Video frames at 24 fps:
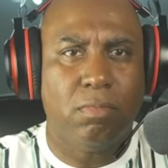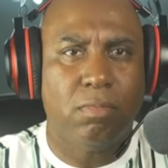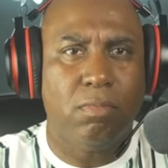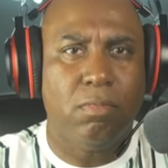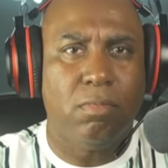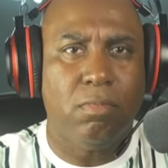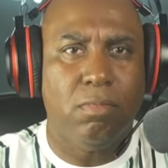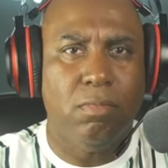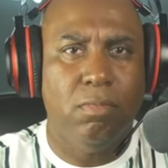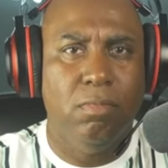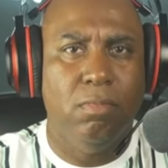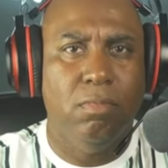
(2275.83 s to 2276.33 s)

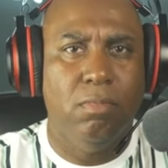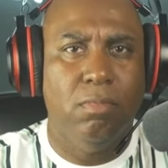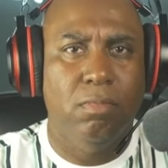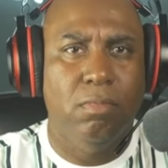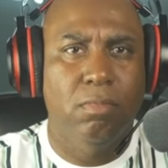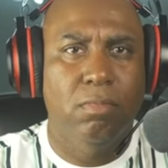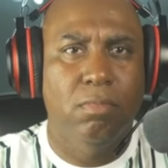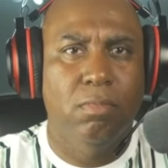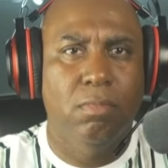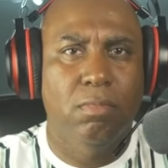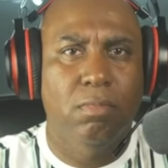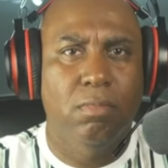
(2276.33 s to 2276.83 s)

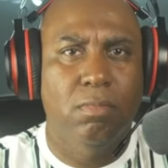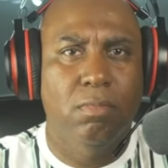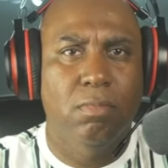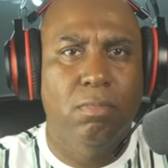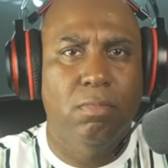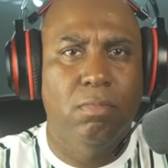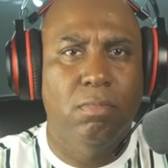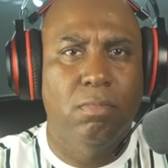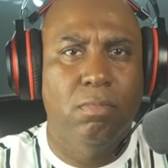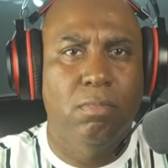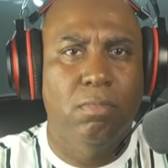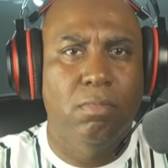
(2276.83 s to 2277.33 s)

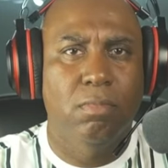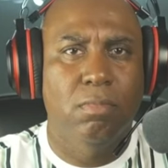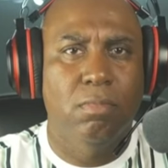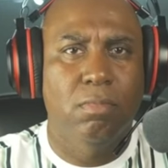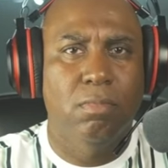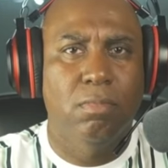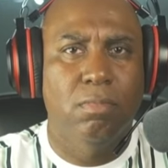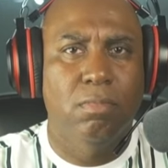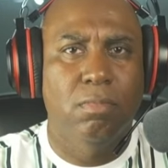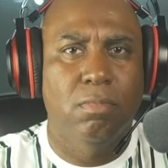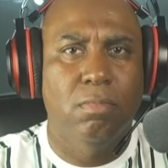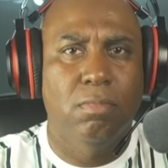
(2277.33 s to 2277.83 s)

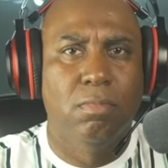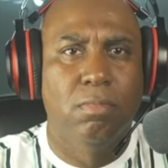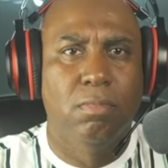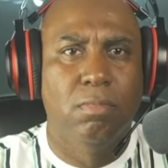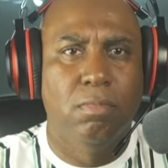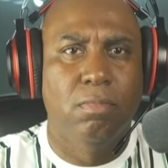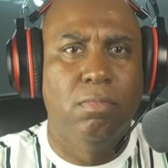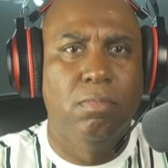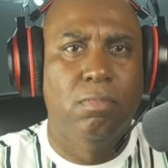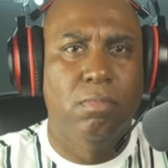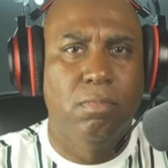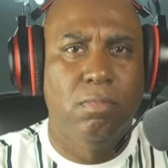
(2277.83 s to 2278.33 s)

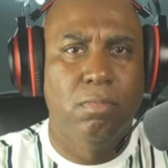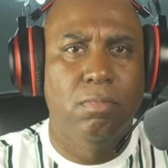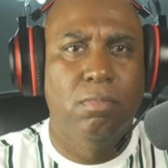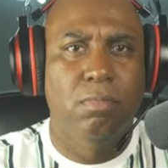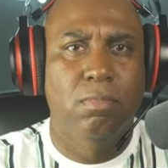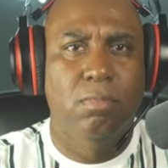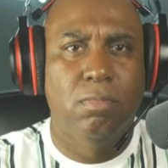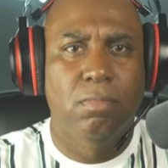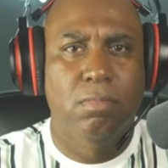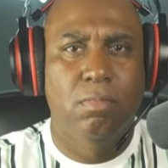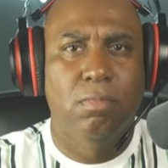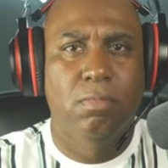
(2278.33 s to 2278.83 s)

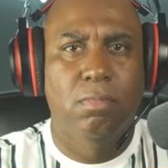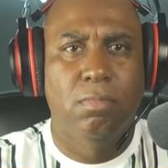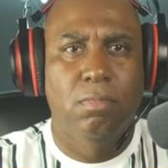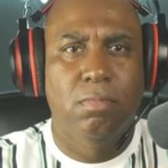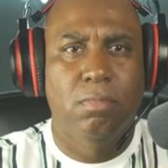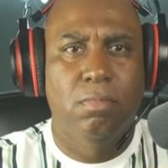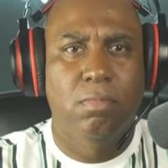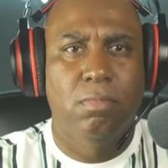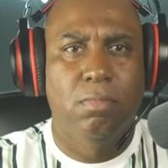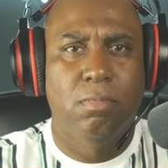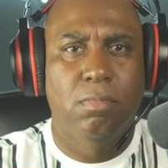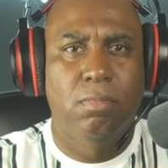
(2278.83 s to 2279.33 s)

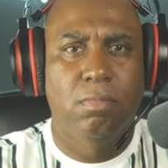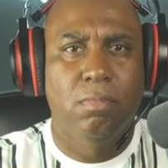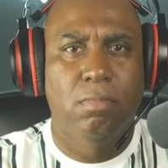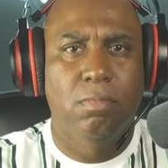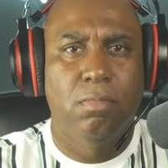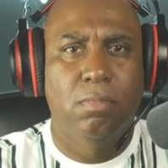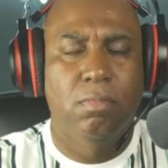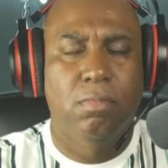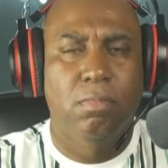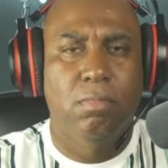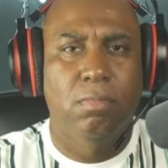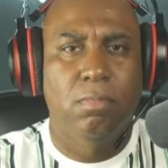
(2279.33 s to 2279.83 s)

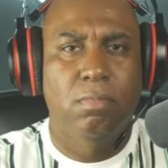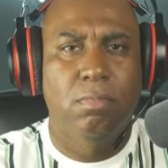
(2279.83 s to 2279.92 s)
[no speech]